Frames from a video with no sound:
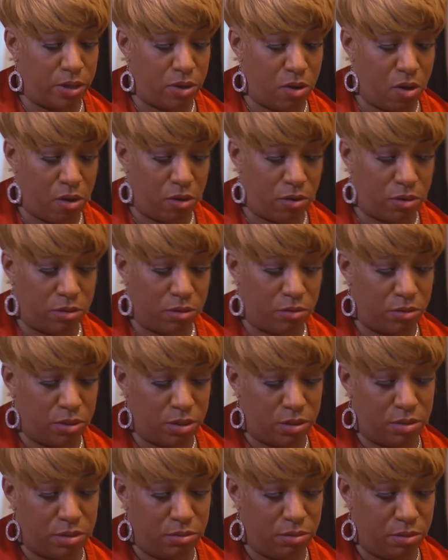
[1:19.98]
daughter to
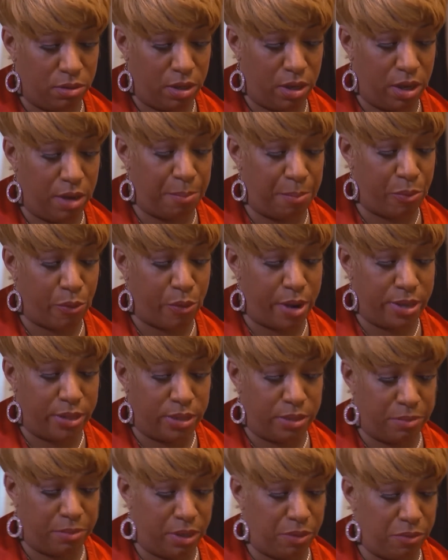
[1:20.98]
just
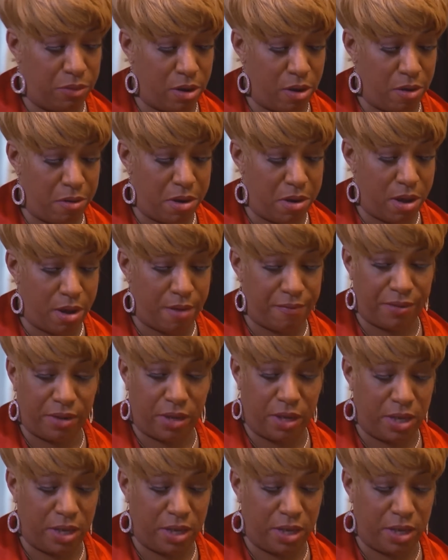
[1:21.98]
embrace me with her love and